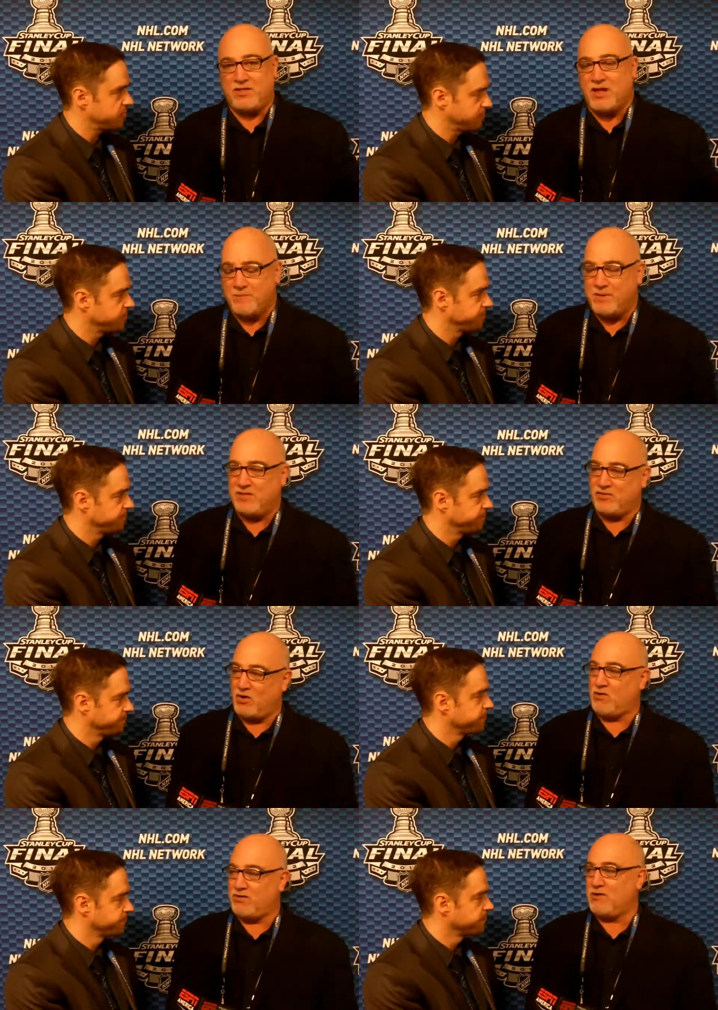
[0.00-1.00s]
Speaker 1: these big
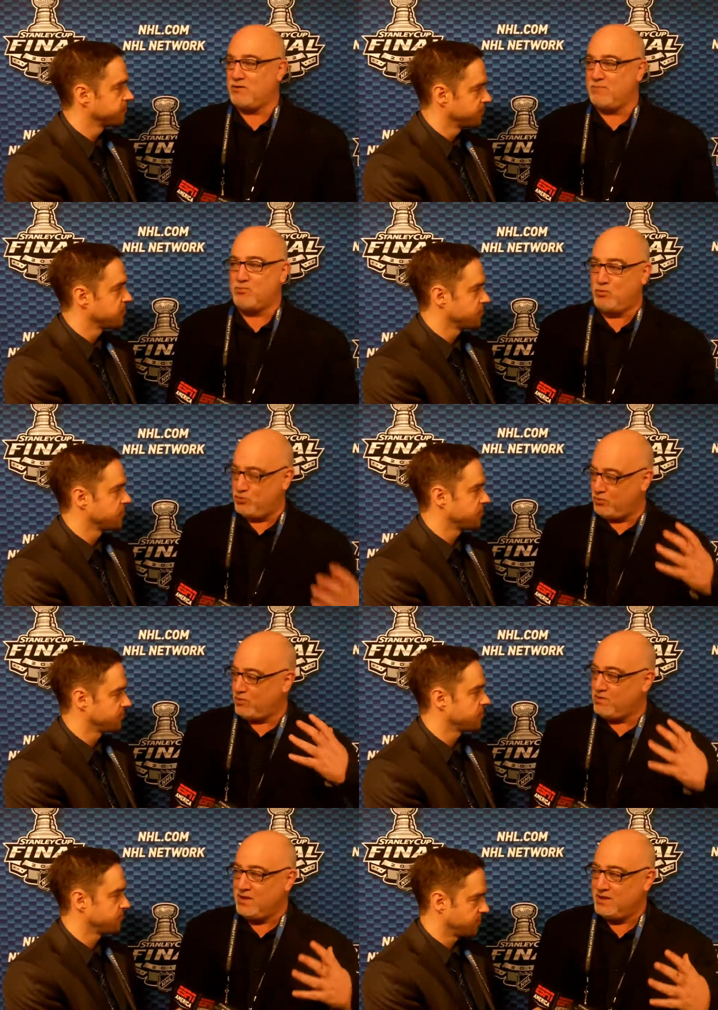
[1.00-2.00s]
stars here and then
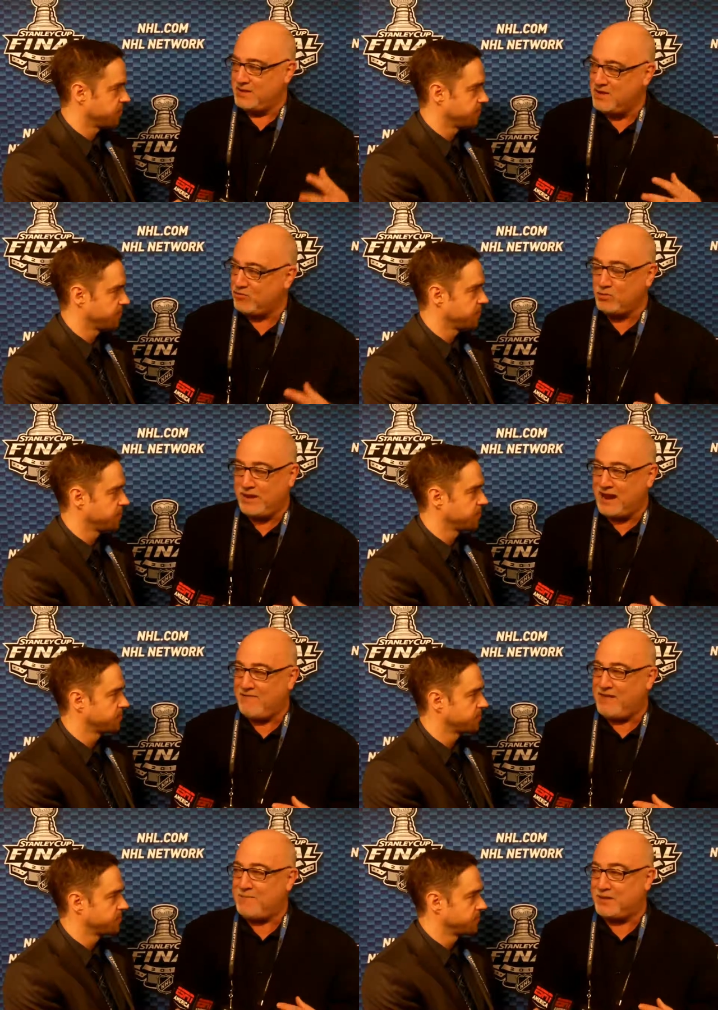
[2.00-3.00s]
Brodeur. Kings don't really
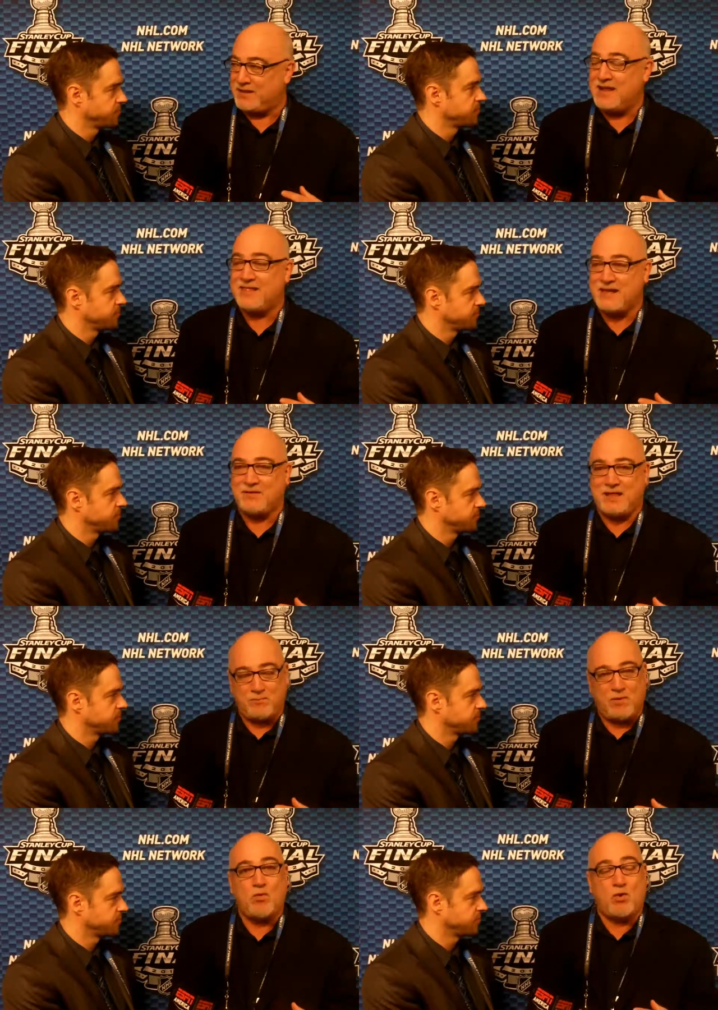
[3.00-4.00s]
have that, but the Kings have a
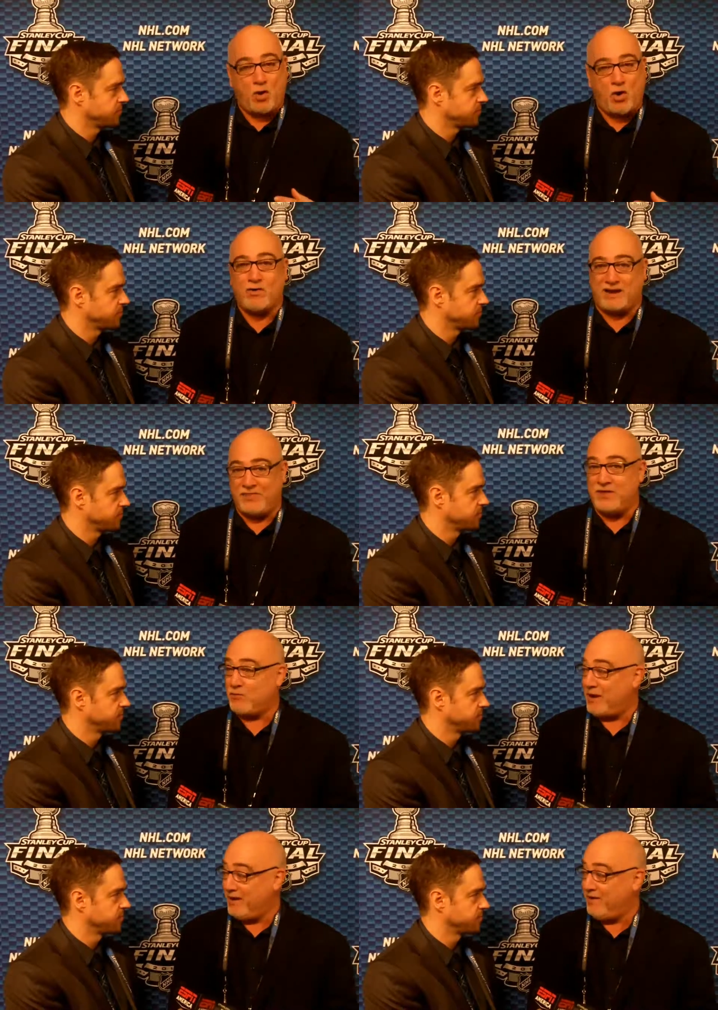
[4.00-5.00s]
lot more heart, I
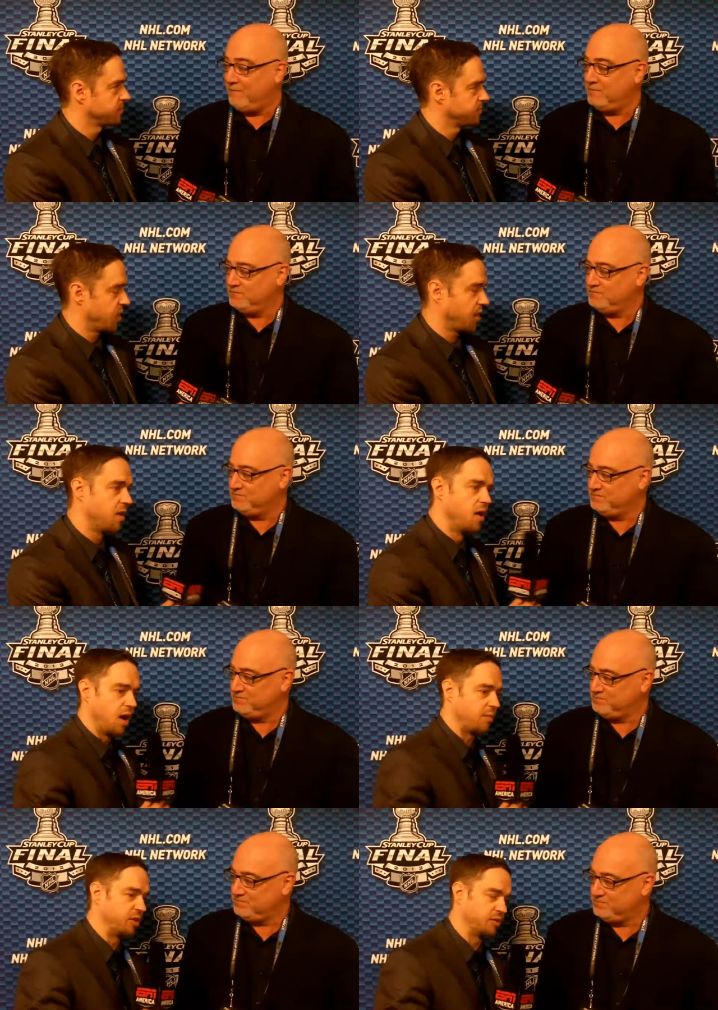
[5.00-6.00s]
think, right now. Yeah,
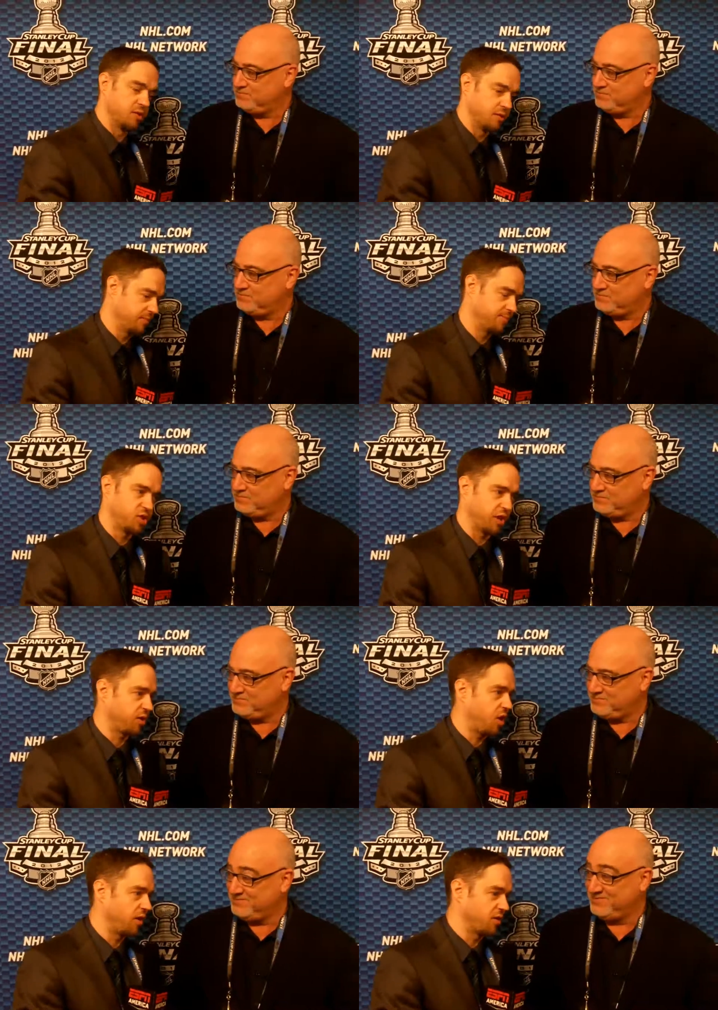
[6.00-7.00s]
Speaker 2: I mean,
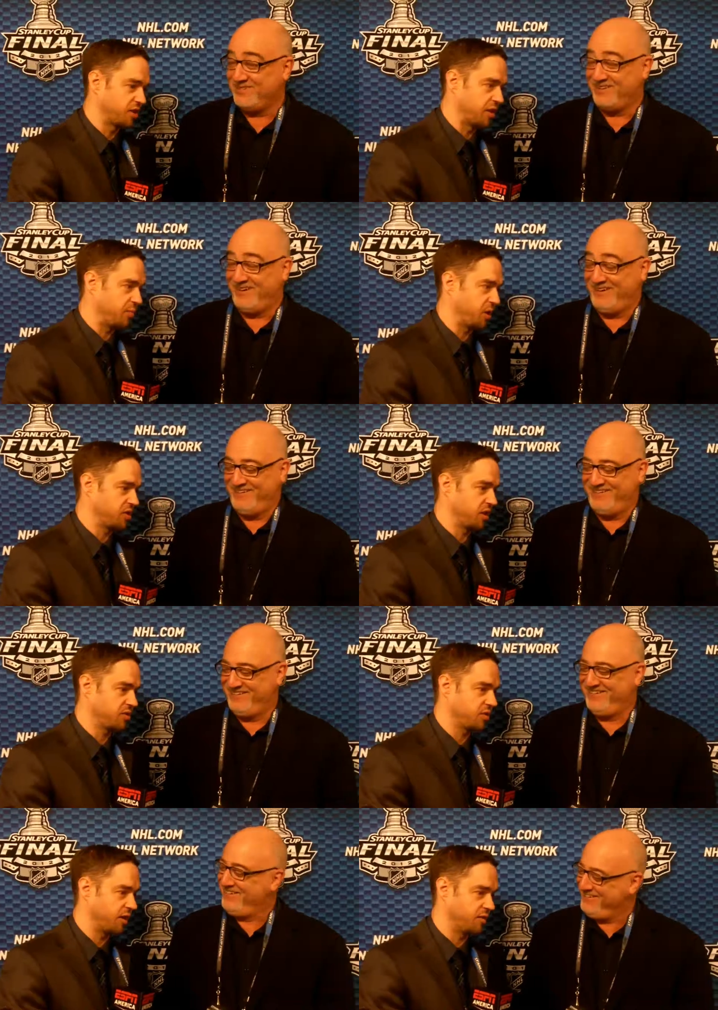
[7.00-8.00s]
Jeff Carter said it best
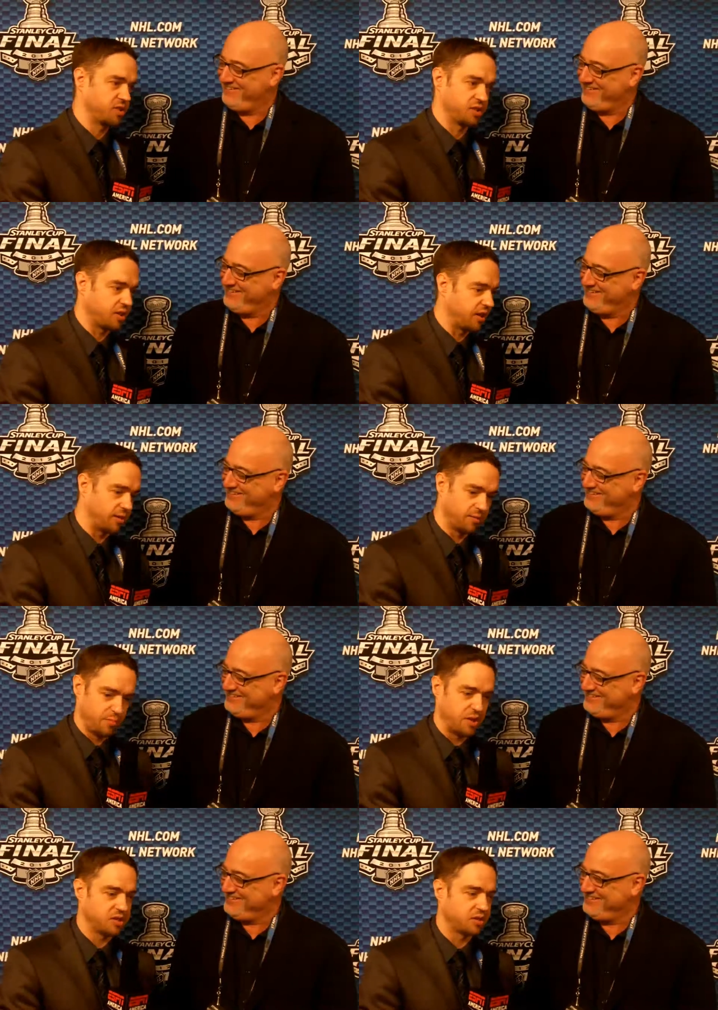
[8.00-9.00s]
yesterday. It was just like
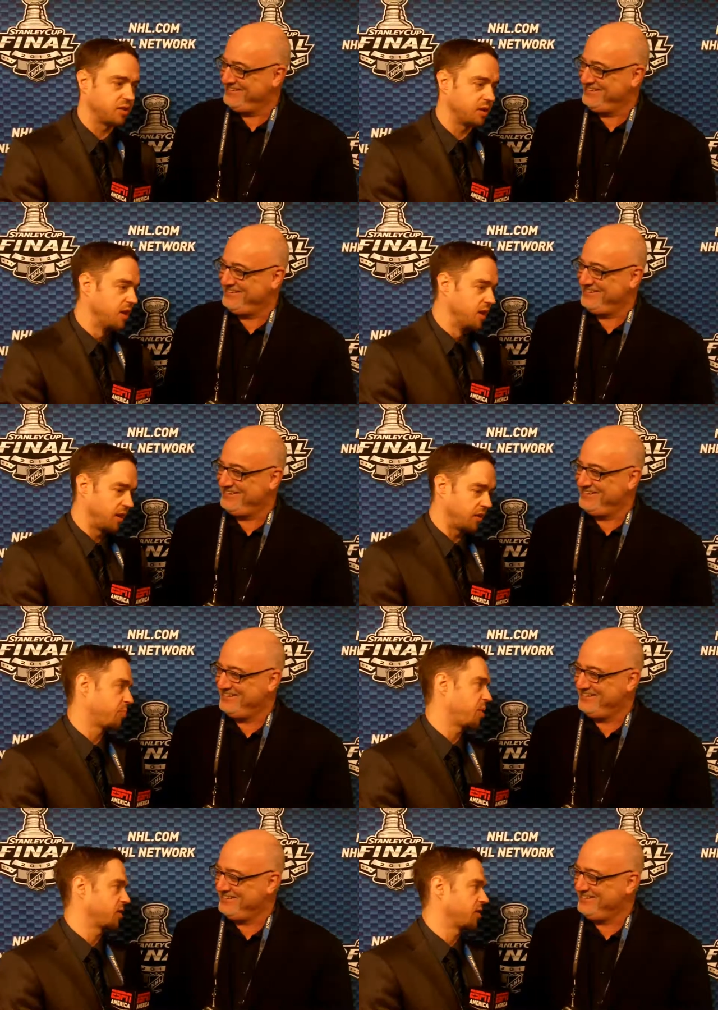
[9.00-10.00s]
basically
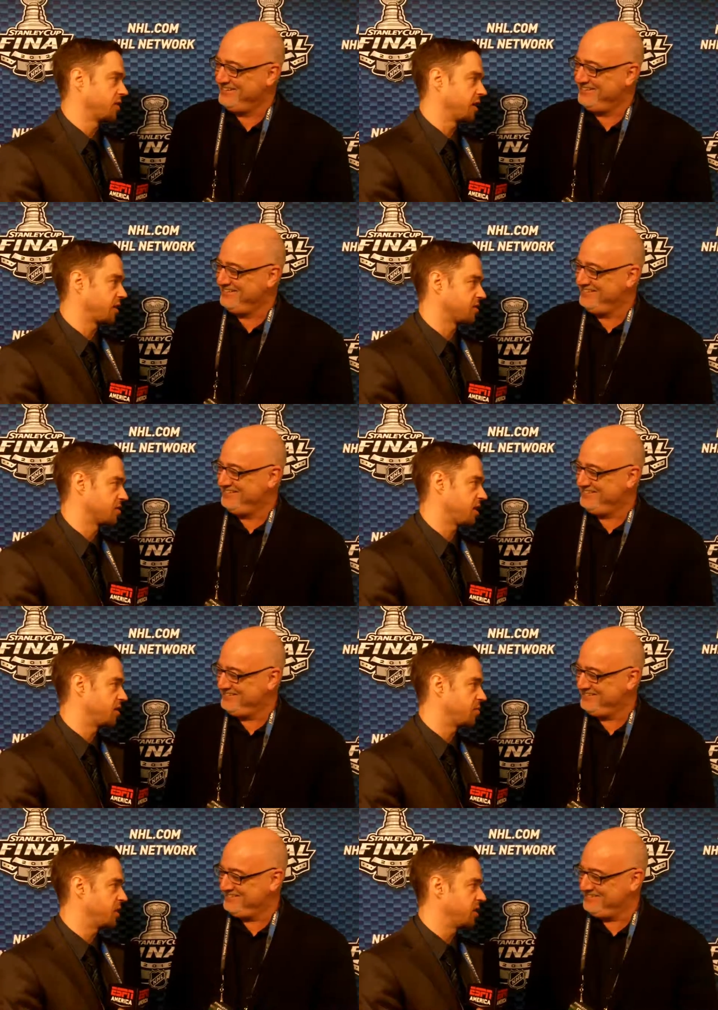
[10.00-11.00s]
get the puck to the net because it's
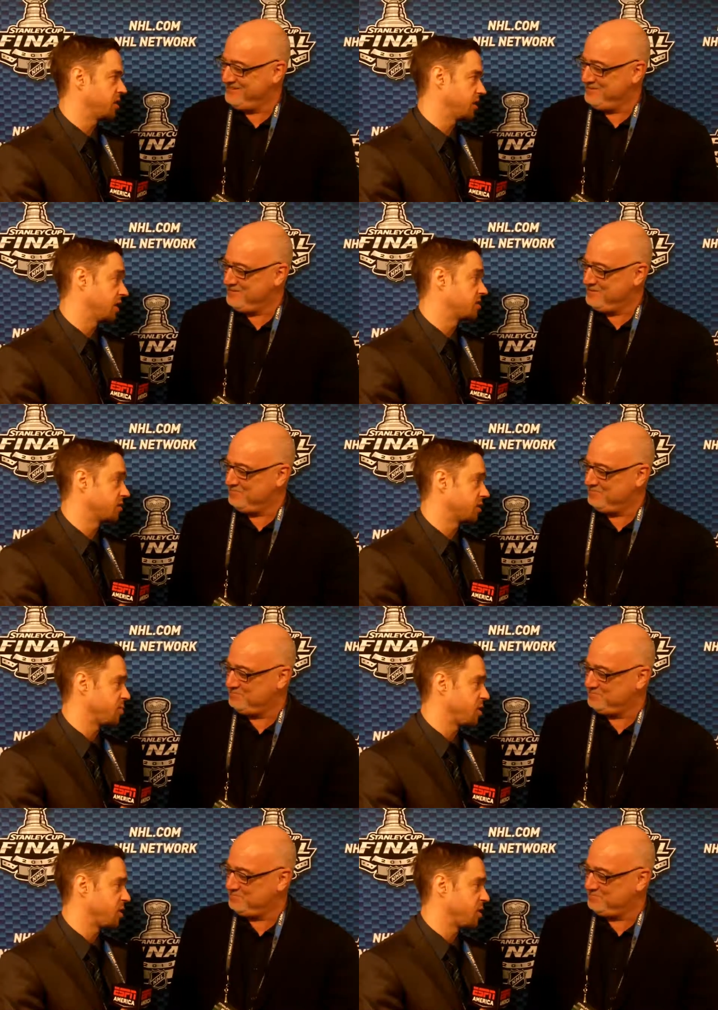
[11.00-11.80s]
hard to beat a, a legend